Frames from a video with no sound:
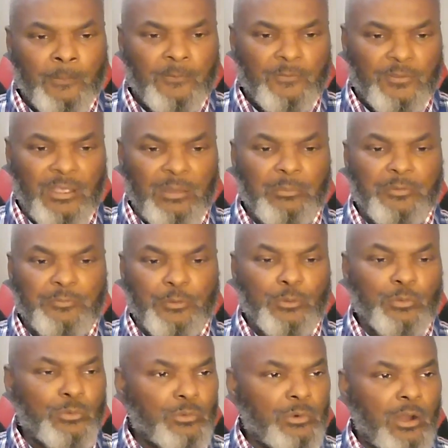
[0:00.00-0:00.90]
Some of
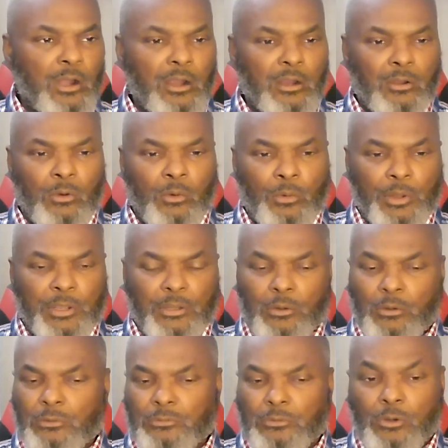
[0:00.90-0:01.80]
you are going,
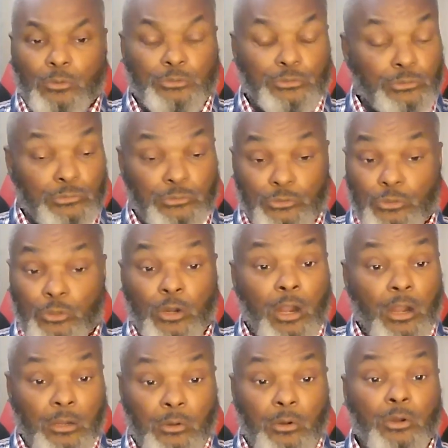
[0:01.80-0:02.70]
going to go, you
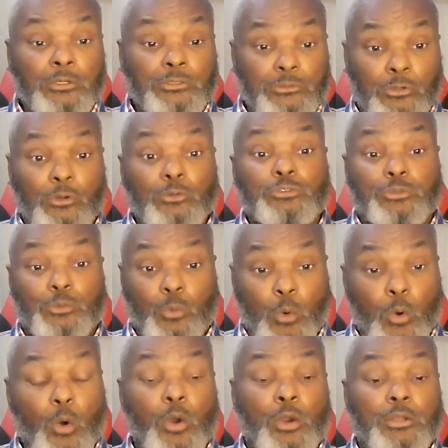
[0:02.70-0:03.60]
are going to go to
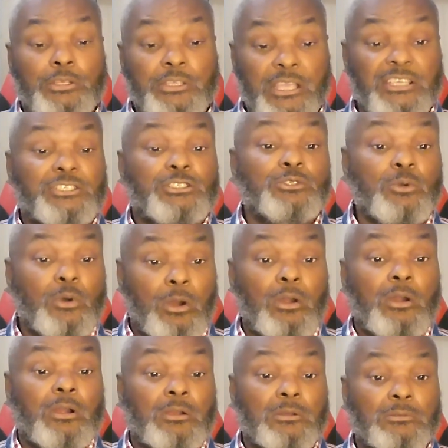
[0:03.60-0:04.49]
war. Yes, you
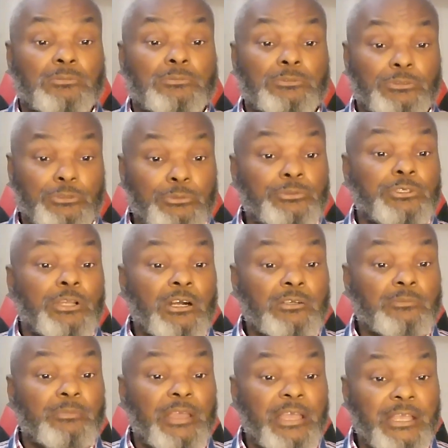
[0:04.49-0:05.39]
are. You
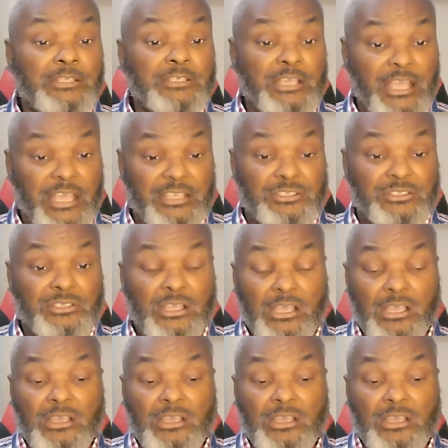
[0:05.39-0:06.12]
young man, yes.